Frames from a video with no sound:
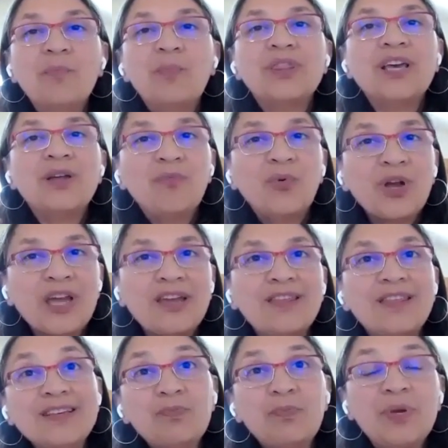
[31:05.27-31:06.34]
but then bringing
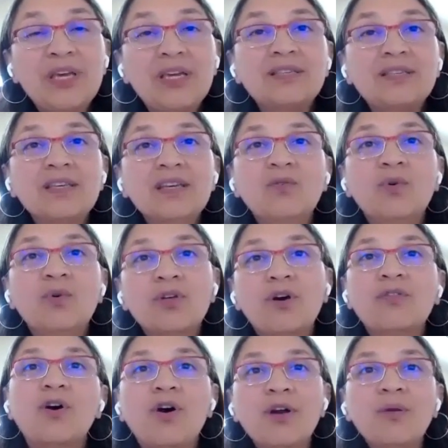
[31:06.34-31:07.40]
this piece in with all
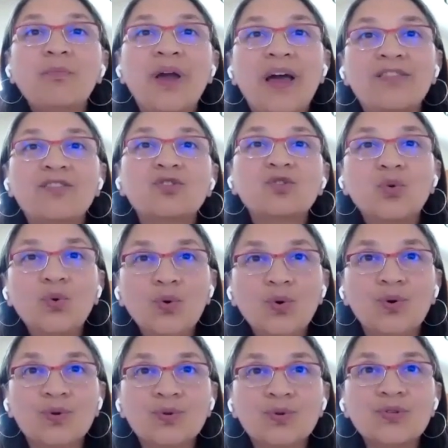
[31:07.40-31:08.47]
the heart math
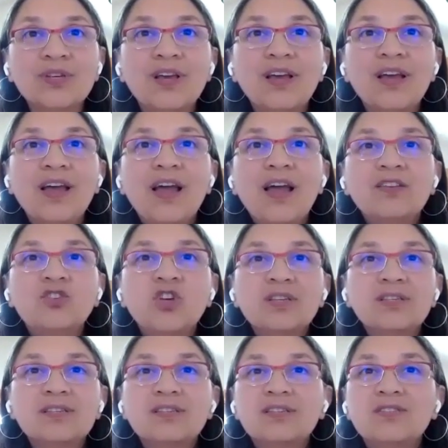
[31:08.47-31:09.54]
tools
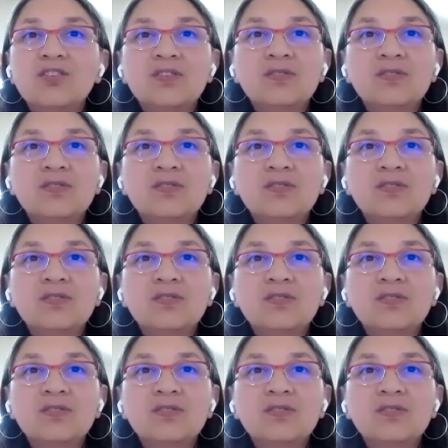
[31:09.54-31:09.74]
just